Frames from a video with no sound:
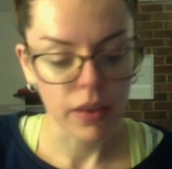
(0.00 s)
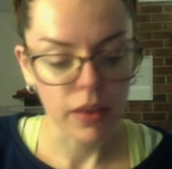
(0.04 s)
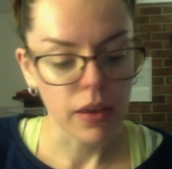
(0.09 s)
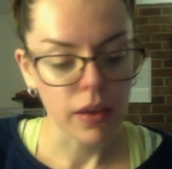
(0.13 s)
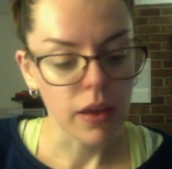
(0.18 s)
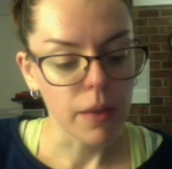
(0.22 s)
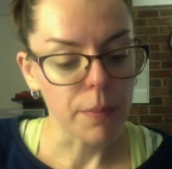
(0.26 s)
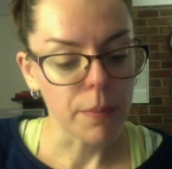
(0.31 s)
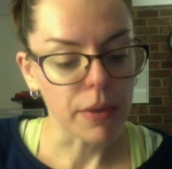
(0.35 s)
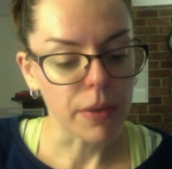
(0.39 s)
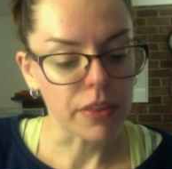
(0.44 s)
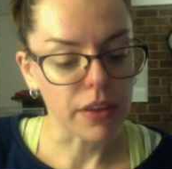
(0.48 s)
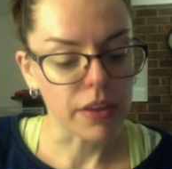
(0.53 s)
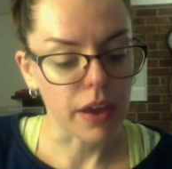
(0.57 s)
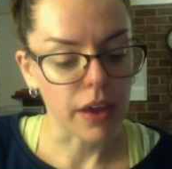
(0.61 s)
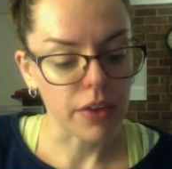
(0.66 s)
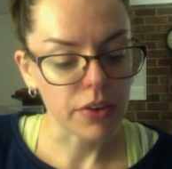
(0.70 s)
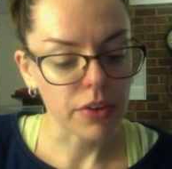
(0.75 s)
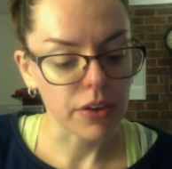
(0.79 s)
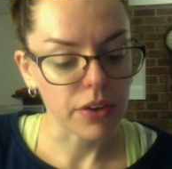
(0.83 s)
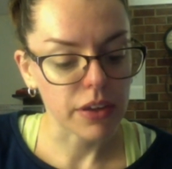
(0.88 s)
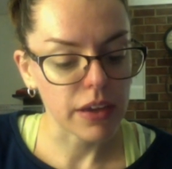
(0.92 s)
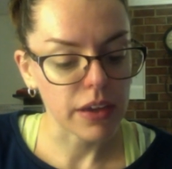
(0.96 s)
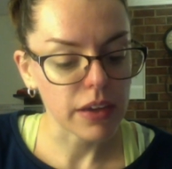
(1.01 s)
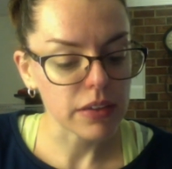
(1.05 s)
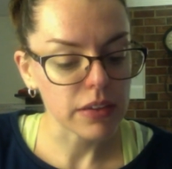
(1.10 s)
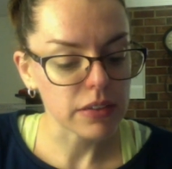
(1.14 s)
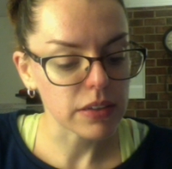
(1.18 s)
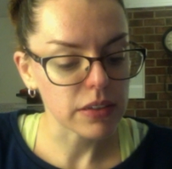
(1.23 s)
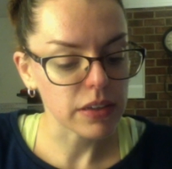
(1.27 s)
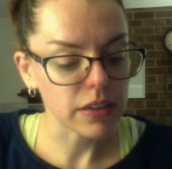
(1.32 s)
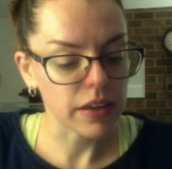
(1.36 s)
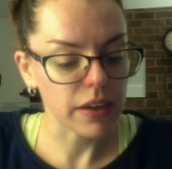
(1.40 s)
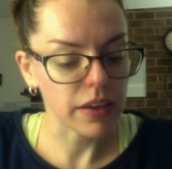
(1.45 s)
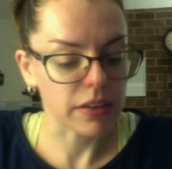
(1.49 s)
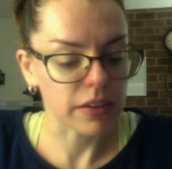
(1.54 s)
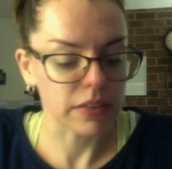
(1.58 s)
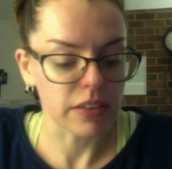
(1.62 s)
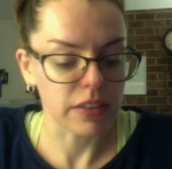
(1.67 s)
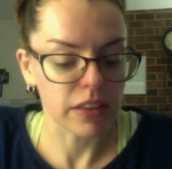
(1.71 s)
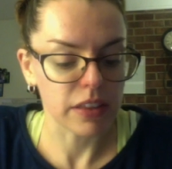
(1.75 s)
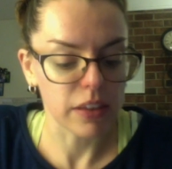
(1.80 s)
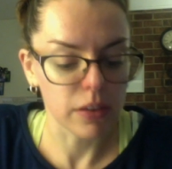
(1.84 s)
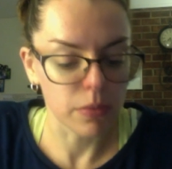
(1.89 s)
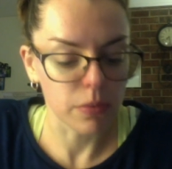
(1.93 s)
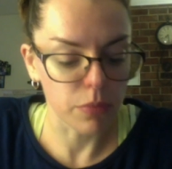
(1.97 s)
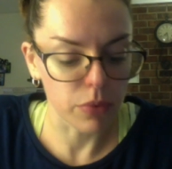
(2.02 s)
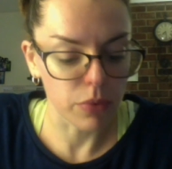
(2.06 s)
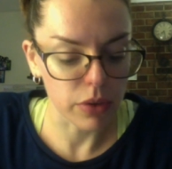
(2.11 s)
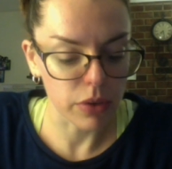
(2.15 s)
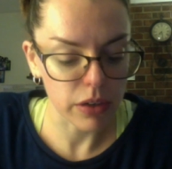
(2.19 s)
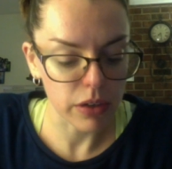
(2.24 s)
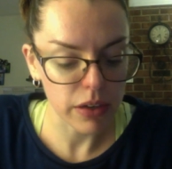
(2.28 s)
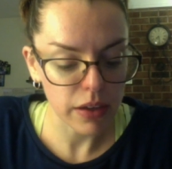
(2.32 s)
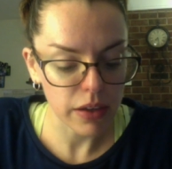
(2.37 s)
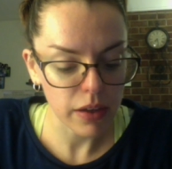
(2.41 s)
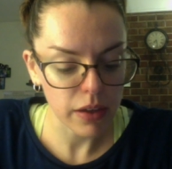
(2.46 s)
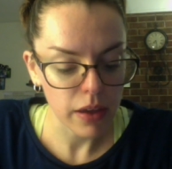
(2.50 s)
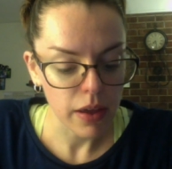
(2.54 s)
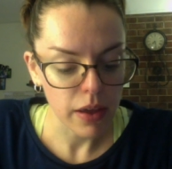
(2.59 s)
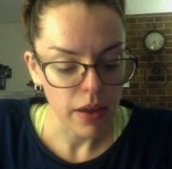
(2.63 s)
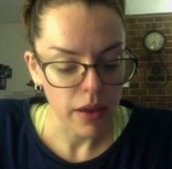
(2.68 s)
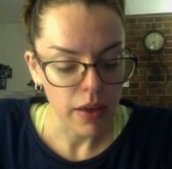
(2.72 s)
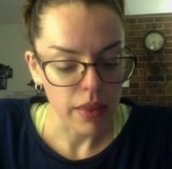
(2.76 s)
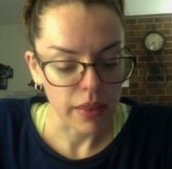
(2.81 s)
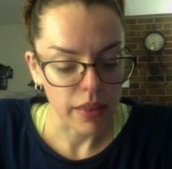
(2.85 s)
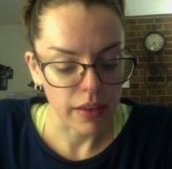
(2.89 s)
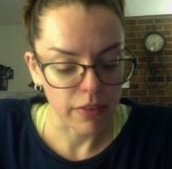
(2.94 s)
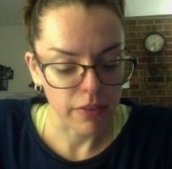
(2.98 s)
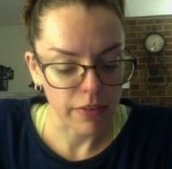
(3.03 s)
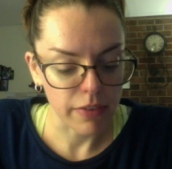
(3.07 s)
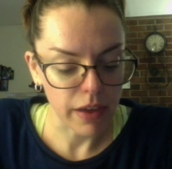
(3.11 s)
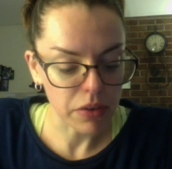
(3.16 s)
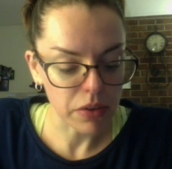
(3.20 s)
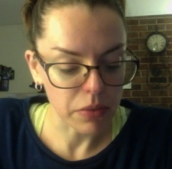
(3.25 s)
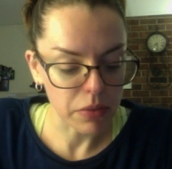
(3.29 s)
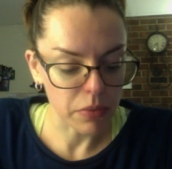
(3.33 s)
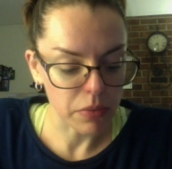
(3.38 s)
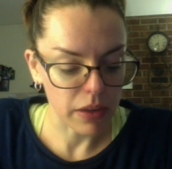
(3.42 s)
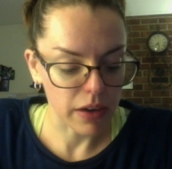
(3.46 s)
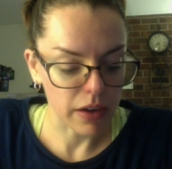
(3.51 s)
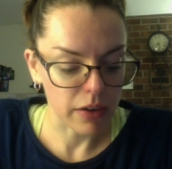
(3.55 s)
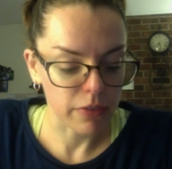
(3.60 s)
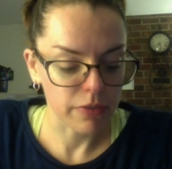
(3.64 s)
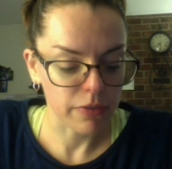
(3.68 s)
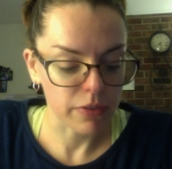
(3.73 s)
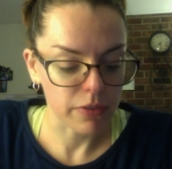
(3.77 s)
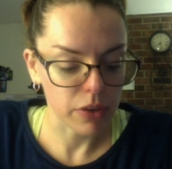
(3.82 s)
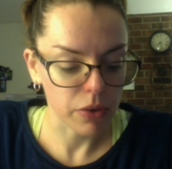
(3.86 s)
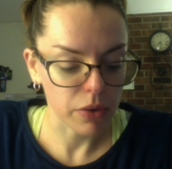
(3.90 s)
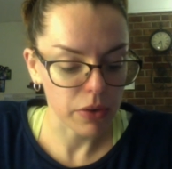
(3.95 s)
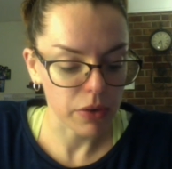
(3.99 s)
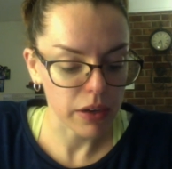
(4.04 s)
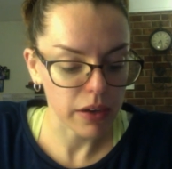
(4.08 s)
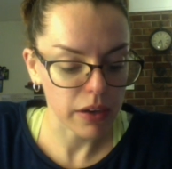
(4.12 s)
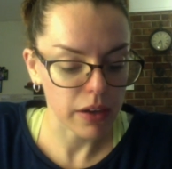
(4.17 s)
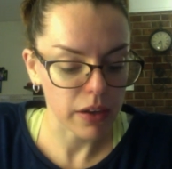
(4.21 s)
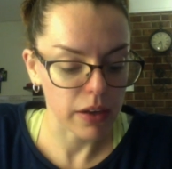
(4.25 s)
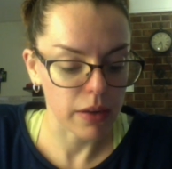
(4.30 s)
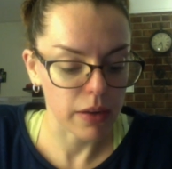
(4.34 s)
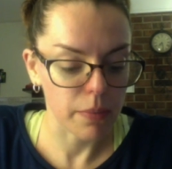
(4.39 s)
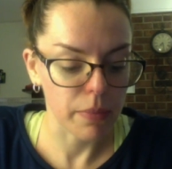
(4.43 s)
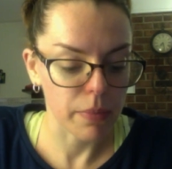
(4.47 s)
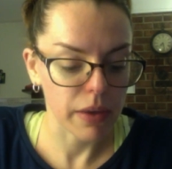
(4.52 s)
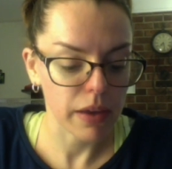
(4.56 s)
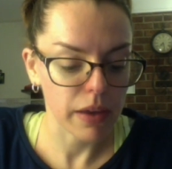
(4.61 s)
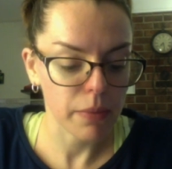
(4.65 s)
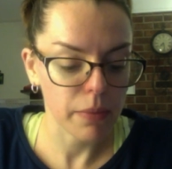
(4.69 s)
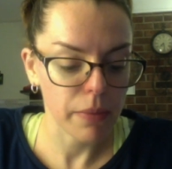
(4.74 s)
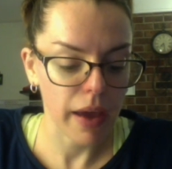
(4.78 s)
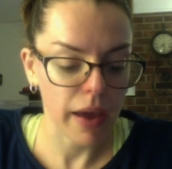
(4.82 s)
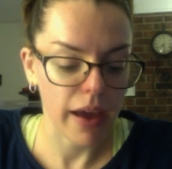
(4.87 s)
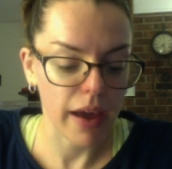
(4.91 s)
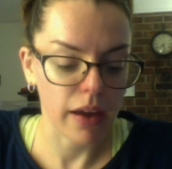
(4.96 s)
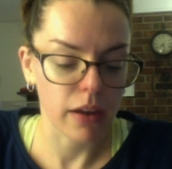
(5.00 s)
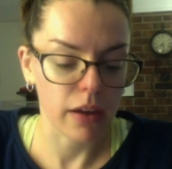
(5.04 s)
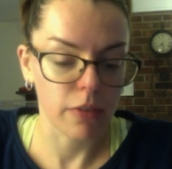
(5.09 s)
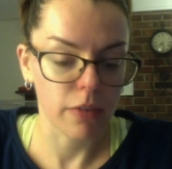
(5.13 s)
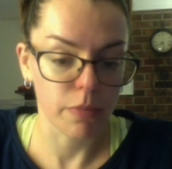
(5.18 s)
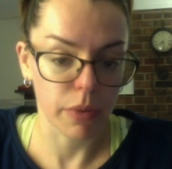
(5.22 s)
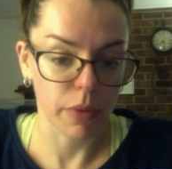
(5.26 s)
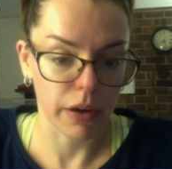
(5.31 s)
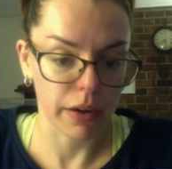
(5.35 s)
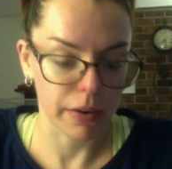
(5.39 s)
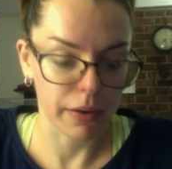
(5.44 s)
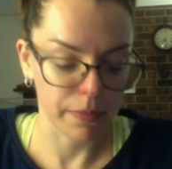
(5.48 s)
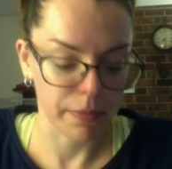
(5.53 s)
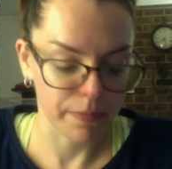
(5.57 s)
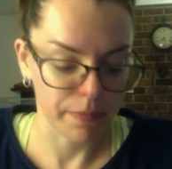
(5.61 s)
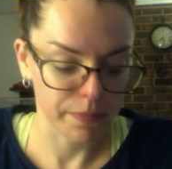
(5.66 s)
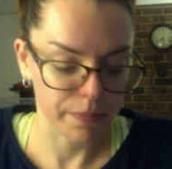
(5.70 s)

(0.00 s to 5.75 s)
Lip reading: But the other kicked, and in the morning they found him there, floating in a big pat of butter.